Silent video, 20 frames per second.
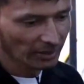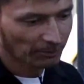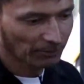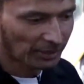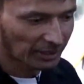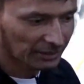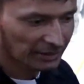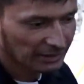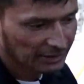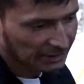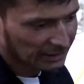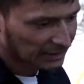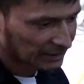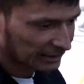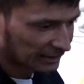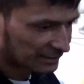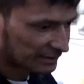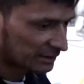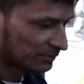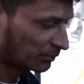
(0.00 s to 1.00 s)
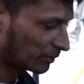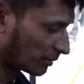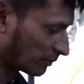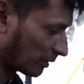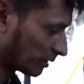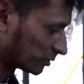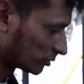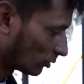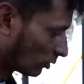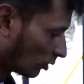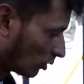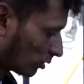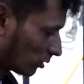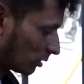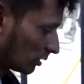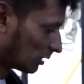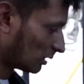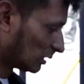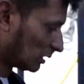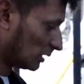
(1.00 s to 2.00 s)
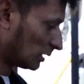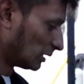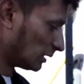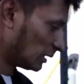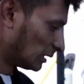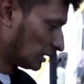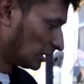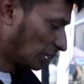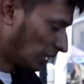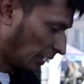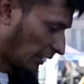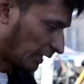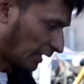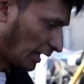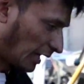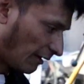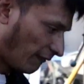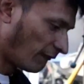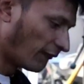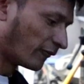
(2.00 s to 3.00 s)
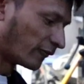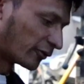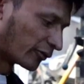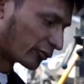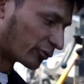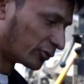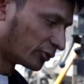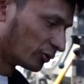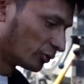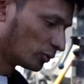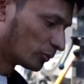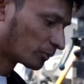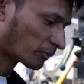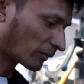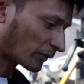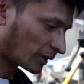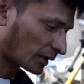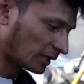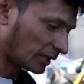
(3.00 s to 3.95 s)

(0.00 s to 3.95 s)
But this is pretty much all I have for you.